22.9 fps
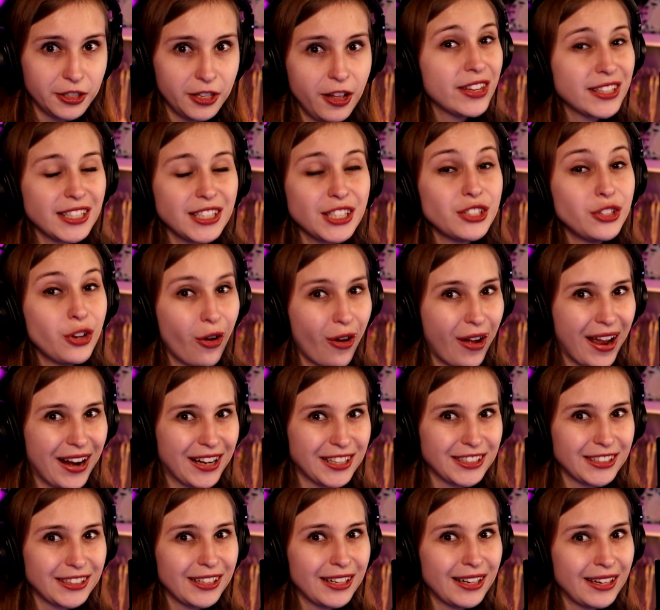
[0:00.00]
This is not
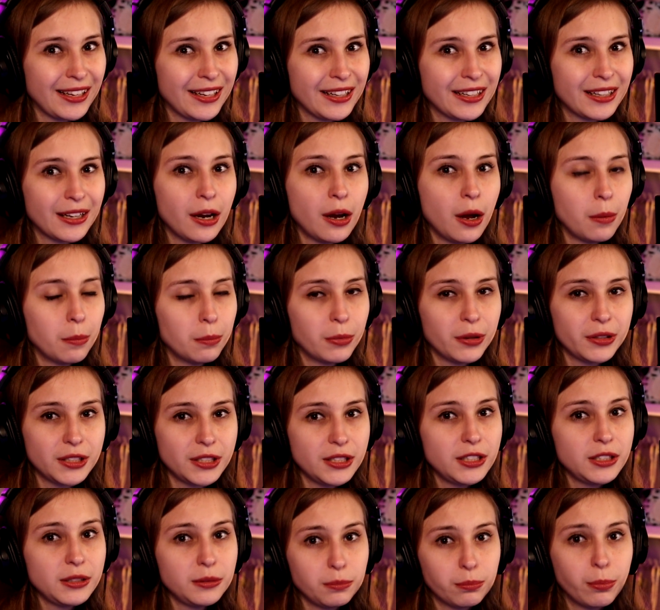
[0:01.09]
actually a link, but
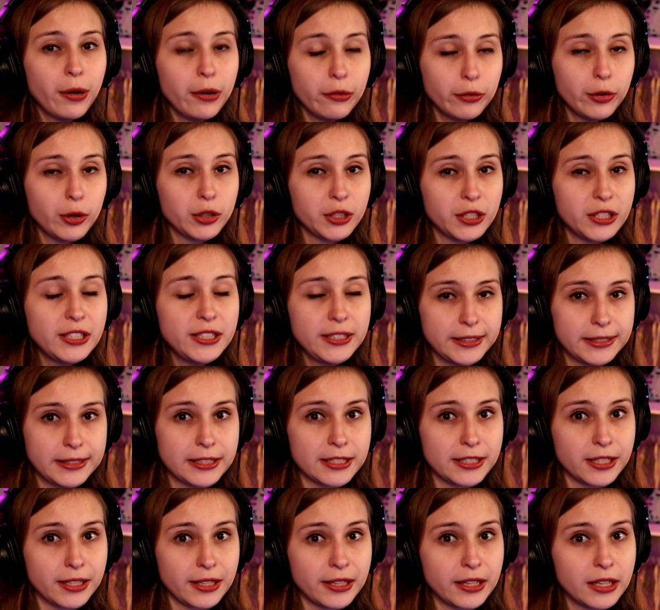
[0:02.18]
the bot will see it
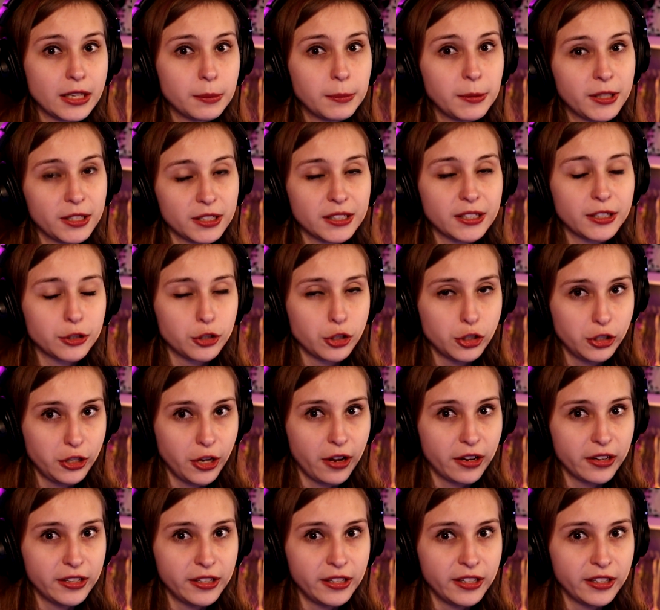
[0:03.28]
as a link because there's a
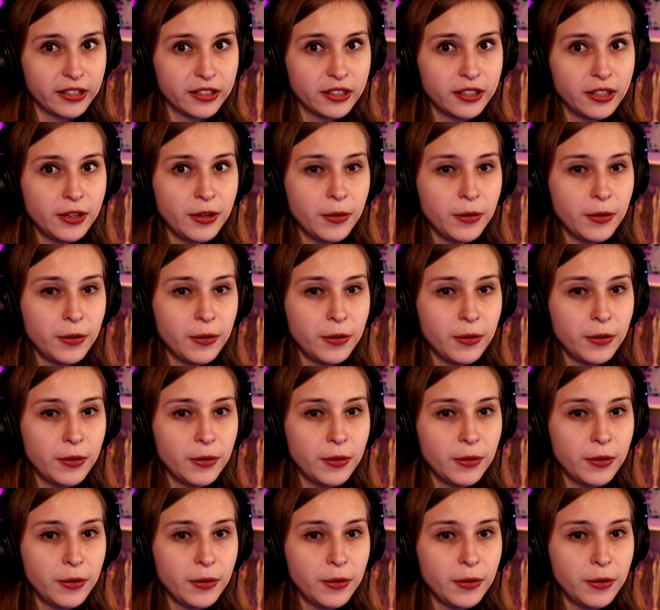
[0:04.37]
dot in it.